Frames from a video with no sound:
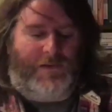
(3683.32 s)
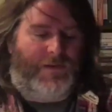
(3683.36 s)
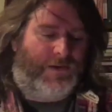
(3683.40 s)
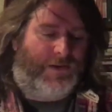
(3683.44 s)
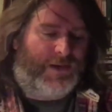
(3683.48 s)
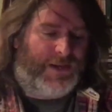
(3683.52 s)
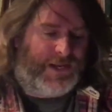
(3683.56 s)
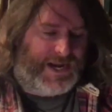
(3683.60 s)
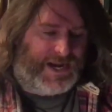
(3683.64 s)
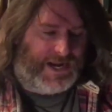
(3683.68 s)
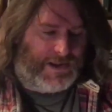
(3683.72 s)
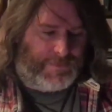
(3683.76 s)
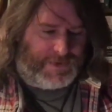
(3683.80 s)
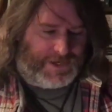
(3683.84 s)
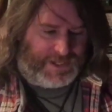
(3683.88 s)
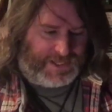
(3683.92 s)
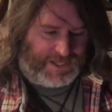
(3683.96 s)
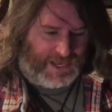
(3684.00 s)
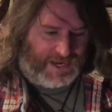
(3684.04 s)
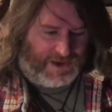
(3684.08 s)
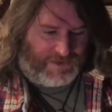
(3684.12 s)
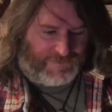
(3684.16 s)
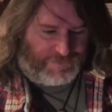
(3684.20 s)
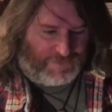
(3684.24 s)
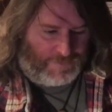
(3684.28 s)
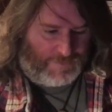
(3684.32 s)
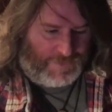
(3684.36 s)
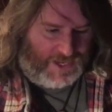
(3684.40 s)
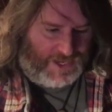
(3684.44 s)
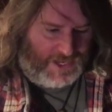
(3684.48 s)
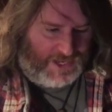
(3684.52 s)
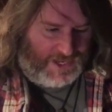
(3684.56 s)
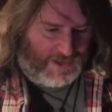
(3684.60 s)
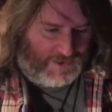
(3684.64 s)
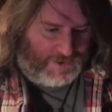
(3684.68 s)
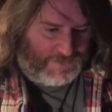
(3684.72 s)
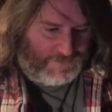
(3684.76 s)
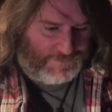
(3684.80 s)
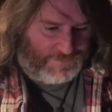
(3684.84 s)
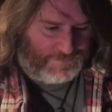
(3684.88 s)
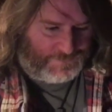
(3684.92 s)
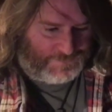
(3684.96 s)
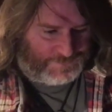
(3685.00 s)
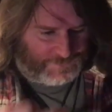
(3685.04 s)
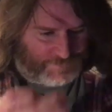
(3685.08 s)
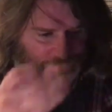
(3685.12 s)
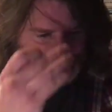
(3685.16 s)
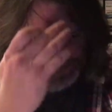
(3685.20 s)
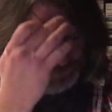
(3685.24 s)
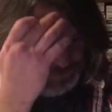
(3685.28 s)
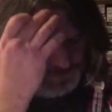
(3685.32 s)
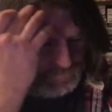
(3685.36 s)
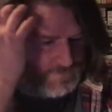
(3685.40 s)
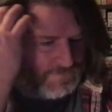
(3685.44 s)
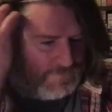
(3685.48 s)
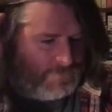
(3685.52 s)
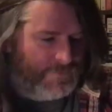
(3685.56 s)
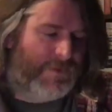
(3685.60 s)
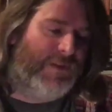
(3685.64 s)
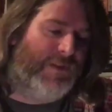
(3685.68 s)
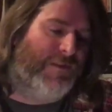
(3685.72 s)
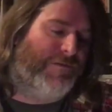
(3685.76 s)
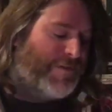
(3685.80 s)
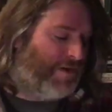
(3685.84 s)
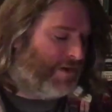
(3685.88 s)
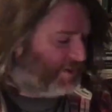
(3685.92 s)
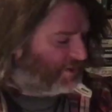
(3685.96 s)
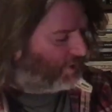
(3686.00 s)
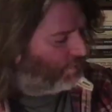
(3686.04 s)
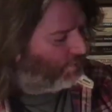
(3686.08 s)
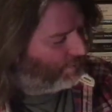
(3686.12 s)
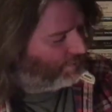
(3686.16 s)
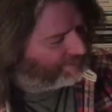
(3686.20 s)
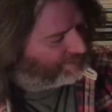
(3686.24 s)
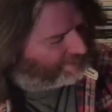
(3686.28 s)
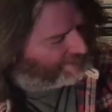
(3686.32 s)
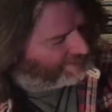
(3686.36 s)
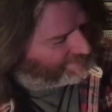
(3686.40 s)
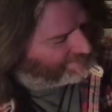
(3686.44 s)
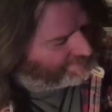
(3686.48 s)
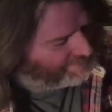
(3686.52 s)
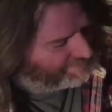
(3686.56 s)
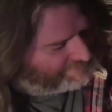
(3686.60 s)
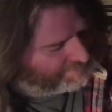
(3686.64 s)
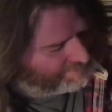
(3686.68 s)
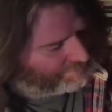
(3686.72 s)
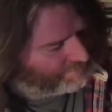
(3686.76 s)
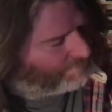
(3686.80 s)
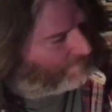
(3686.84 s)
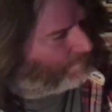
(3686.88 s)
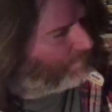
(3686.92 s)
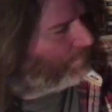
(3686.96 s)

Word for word: Can anybody get it from here? The first chord is this.